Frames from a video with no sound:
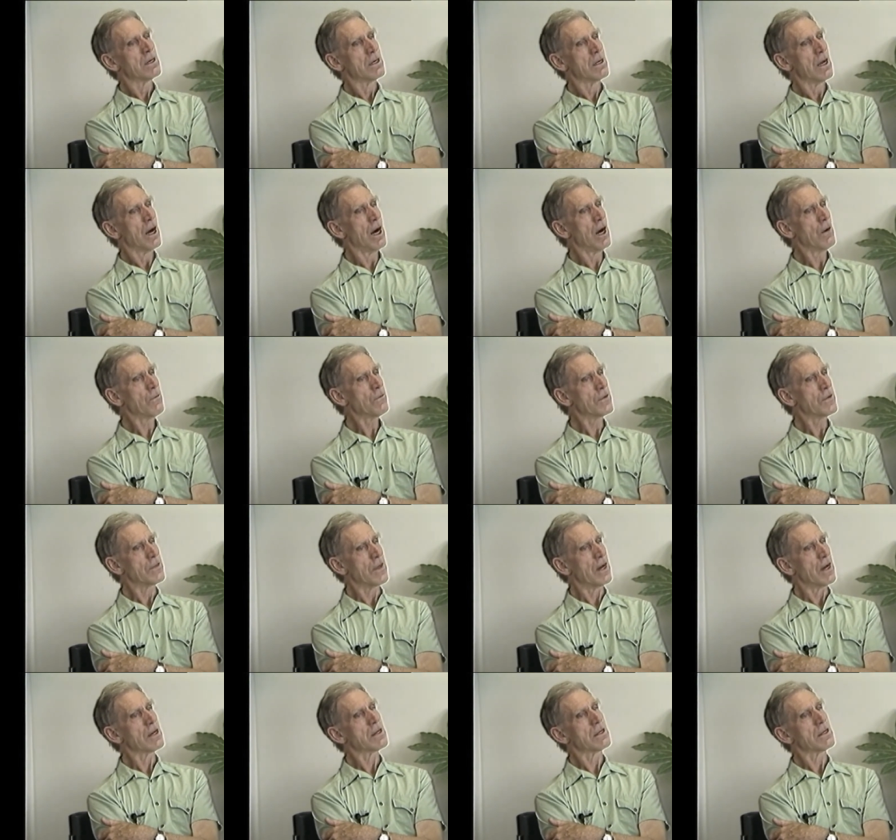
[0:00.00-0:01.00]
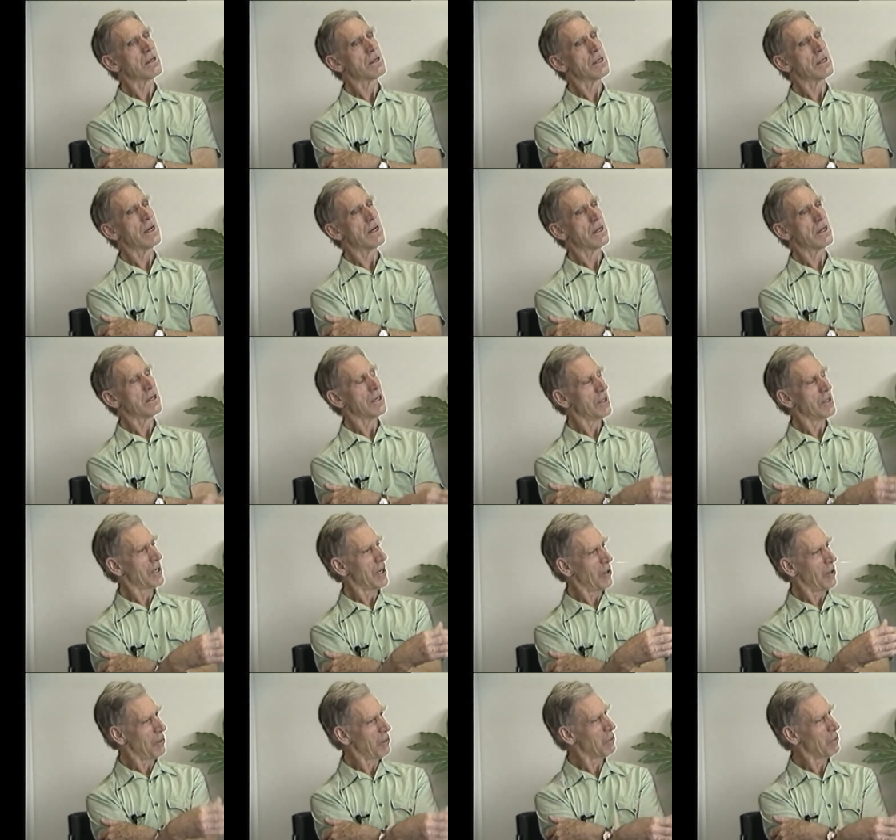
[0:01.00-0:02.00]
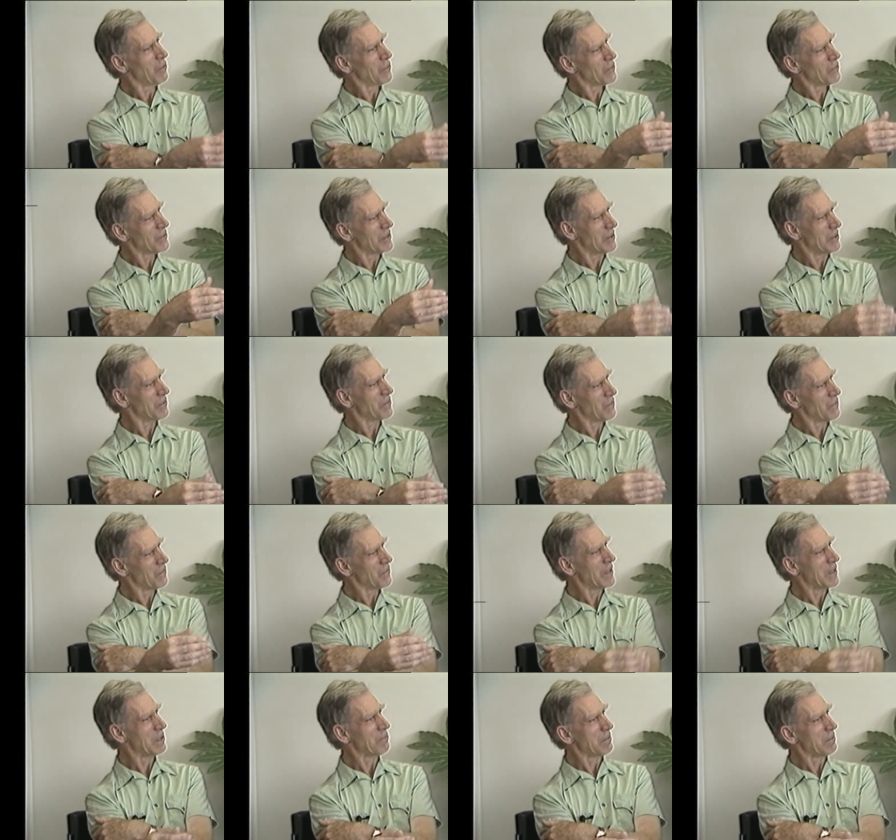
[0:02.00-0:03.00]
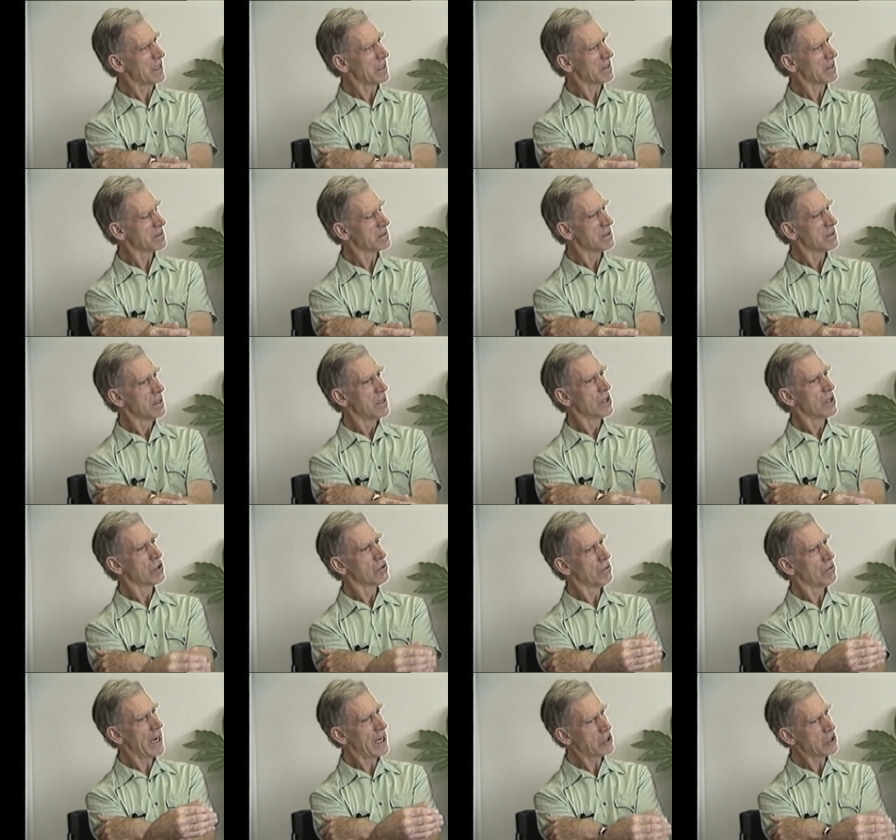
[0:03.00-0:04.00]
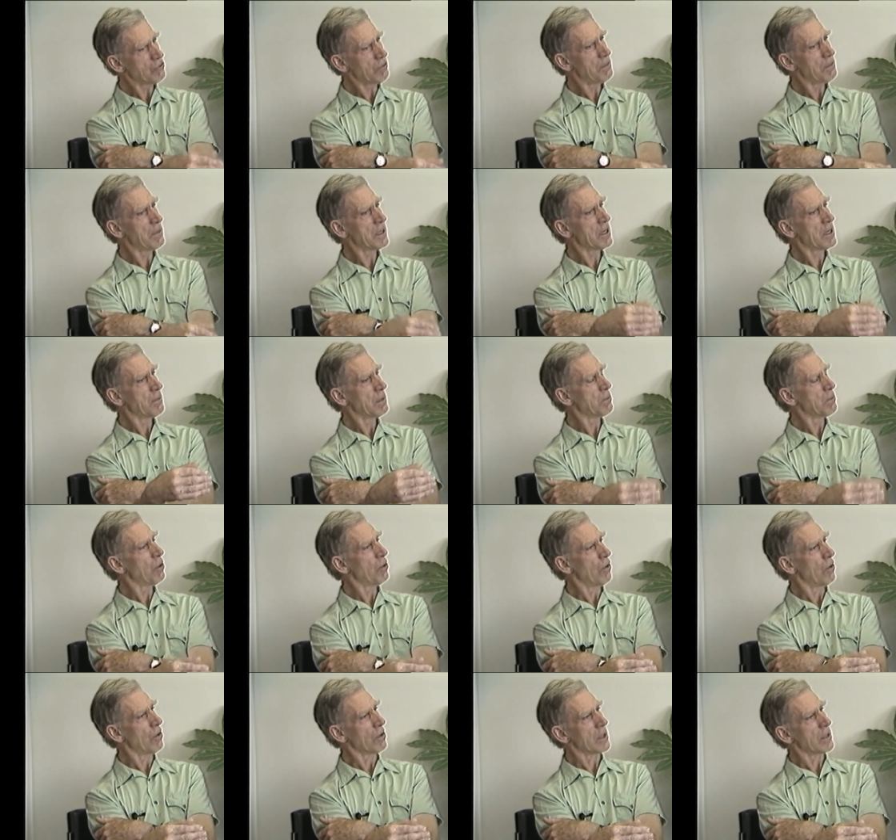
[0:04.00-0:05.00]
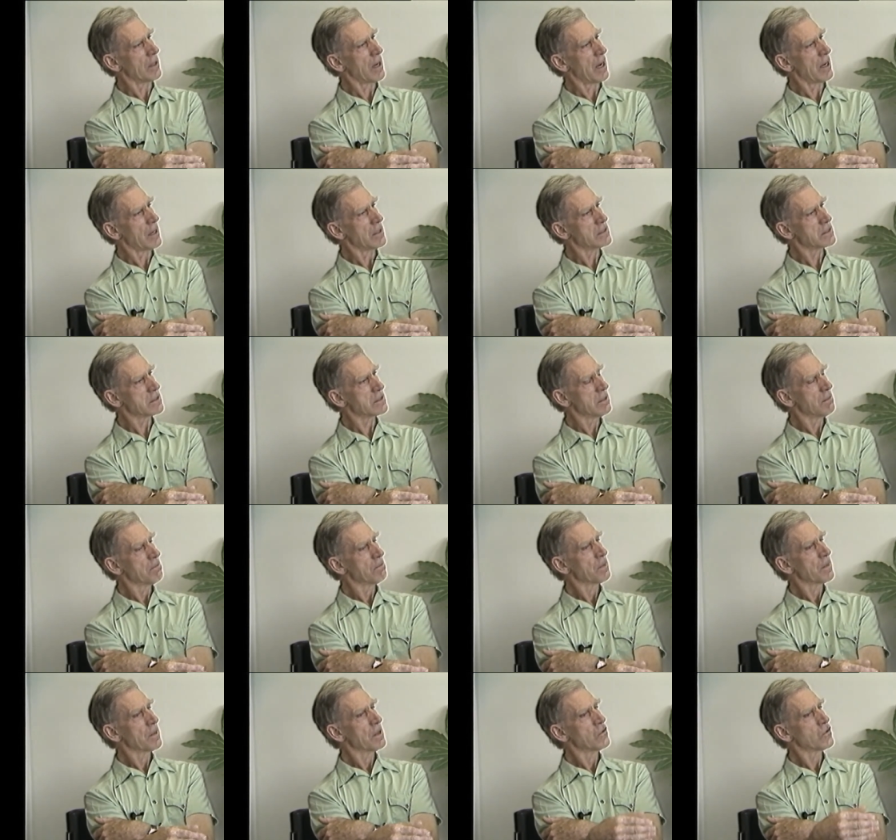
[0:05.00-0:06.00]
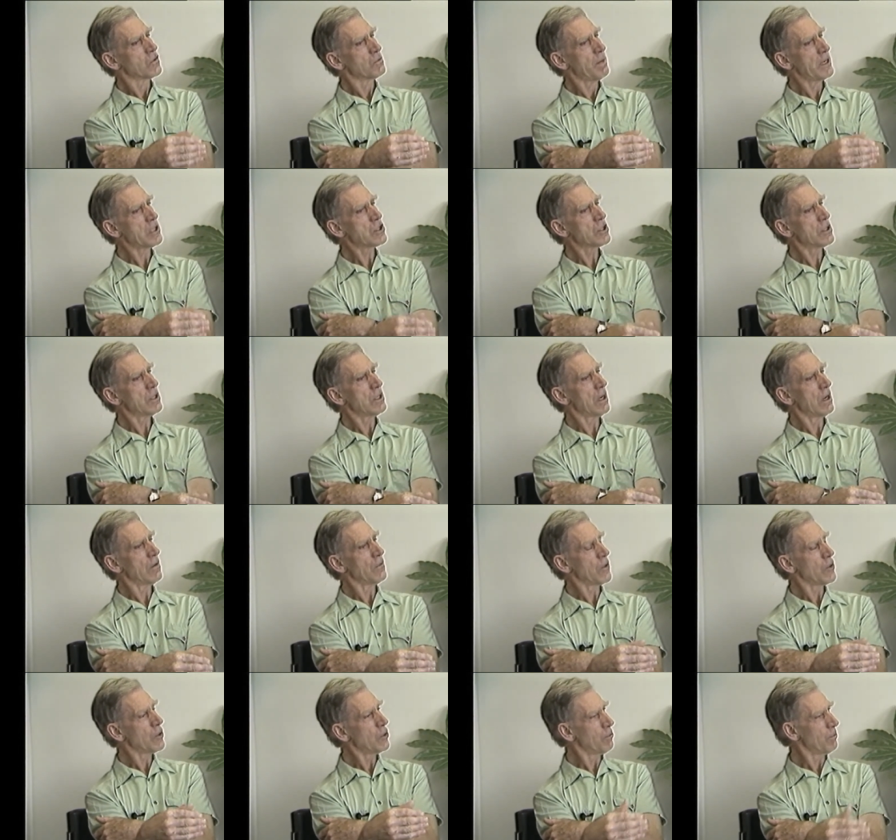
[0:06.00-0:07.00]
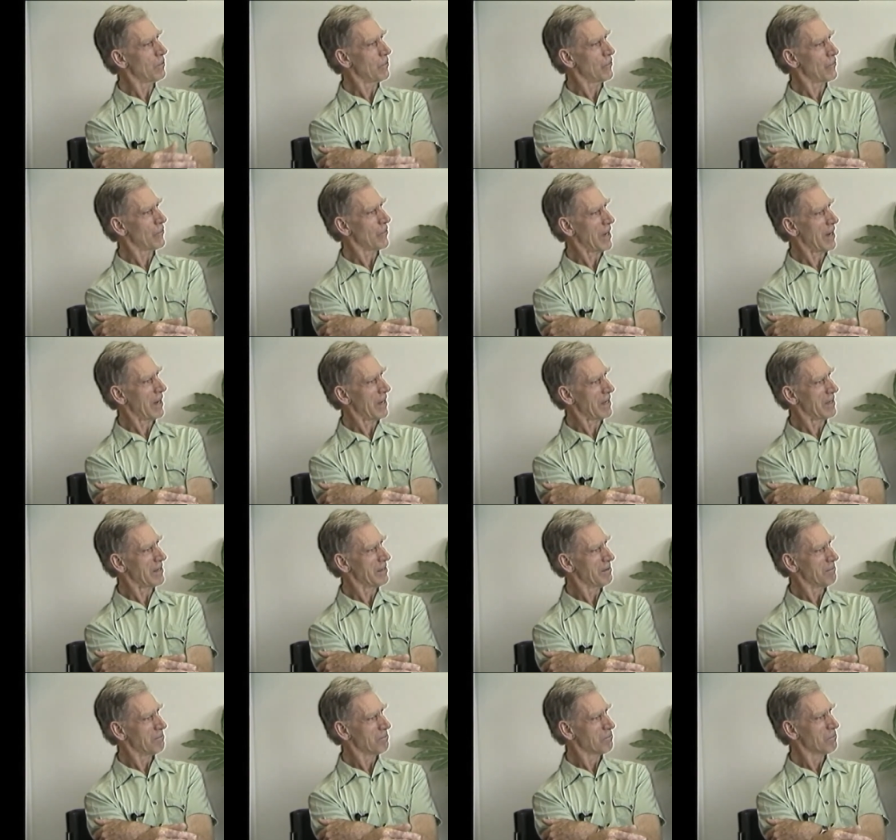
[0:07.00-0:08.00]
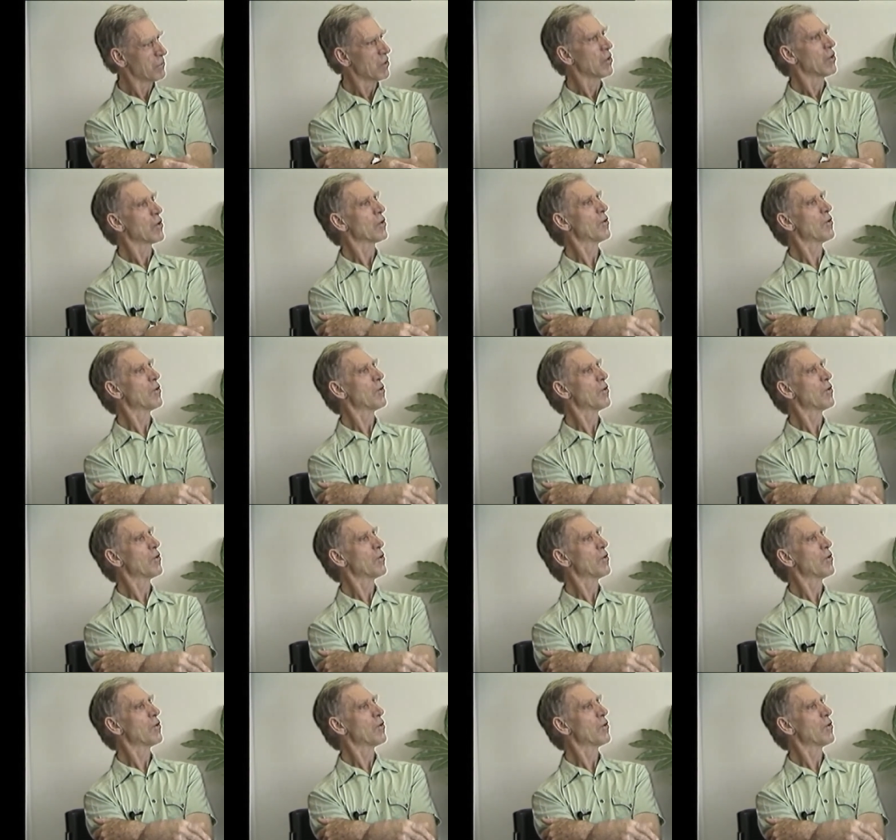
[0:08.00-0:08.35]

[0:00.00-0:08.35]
And after that, then a whole series of field weeks, gradually becoming more organized, mm -hmm. especially on the human side. Mm -hmm.